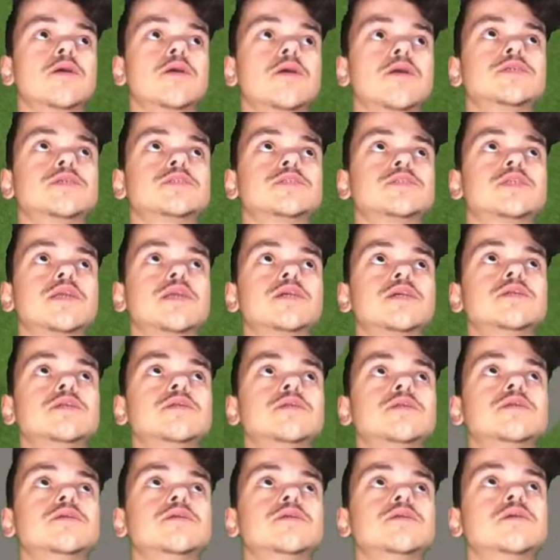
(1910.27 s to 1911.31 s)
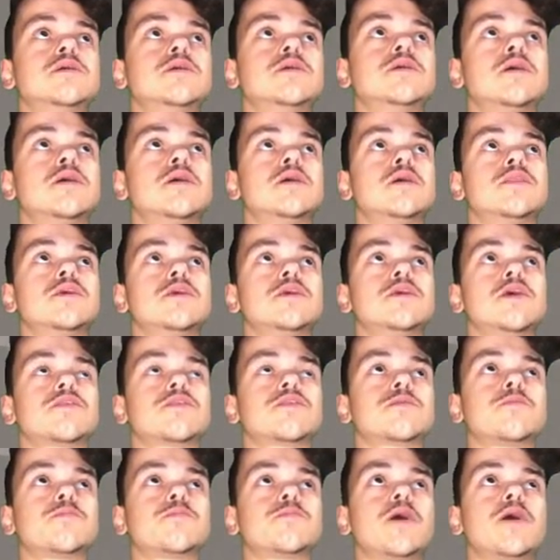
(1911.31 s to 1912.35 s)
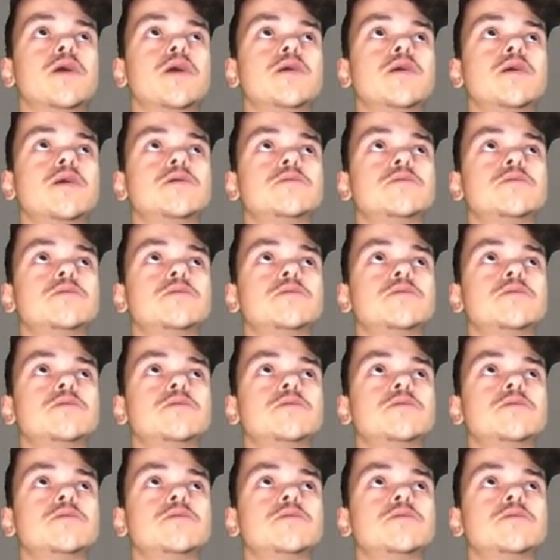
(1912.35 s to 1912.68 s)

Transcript: let's add in the other part.